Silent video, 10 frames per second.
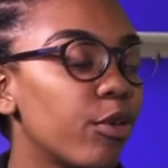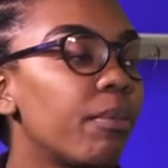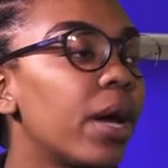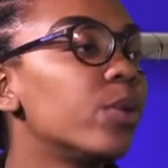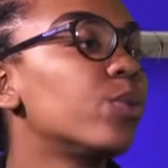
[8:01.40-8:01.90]

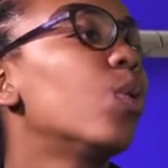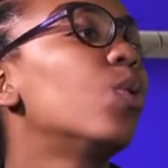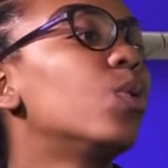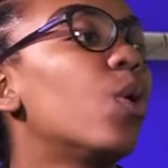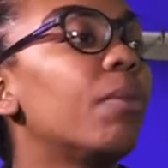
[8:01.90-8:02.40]
my
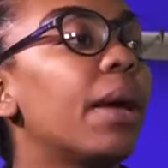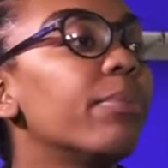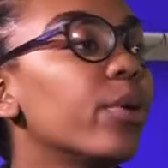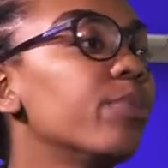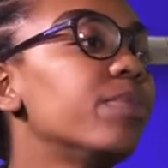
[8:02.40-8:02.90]
role or my
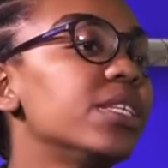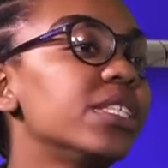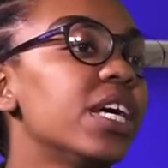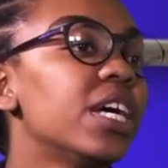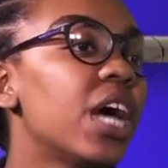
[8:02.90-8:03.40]
purpose.
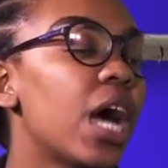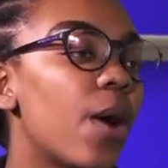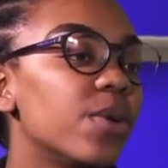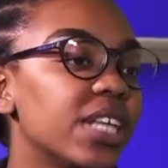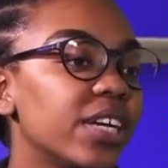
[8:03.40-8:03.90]
I
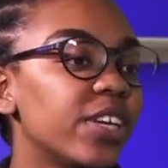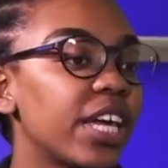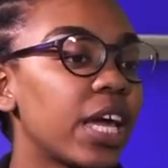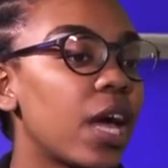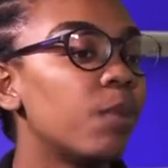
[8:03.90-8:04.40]
was like,
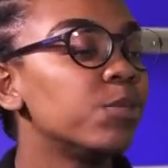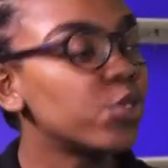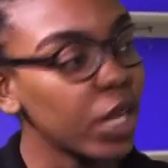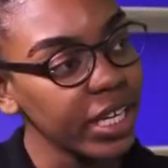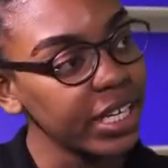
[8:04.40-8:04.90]
okay, I'm
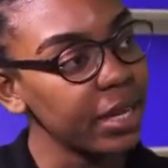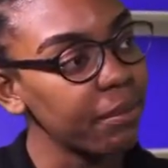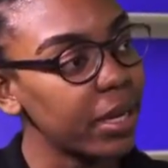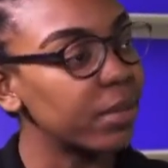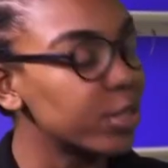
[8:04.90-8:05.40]
struggling,
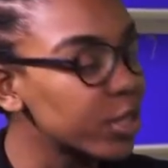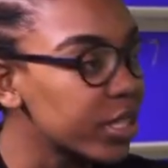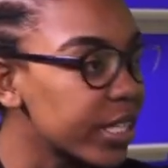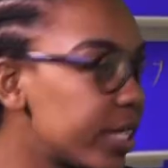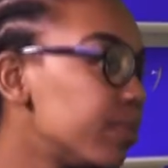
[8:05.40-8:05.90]
but I'm just
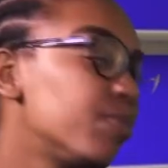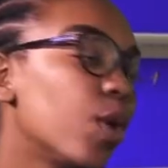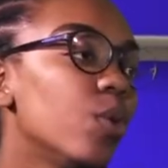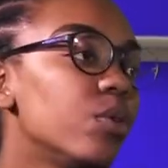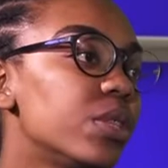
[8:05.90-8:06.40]
gonna keep
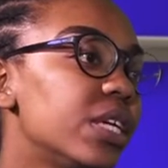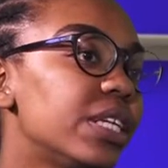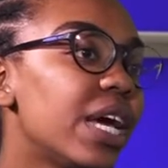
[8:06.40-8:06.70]
going with it.